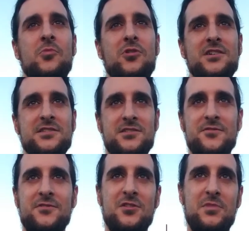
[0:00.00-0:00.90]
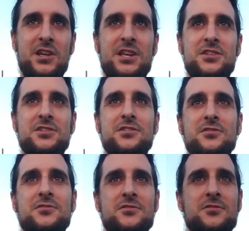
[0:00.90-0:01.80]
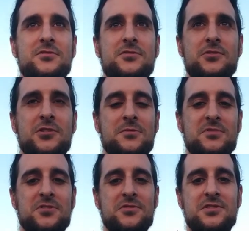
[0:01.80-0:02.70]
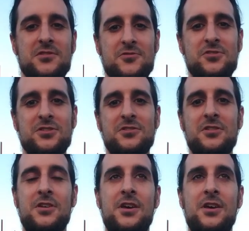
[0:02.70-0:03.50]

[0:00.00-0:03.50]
process of elimination to come to a solution.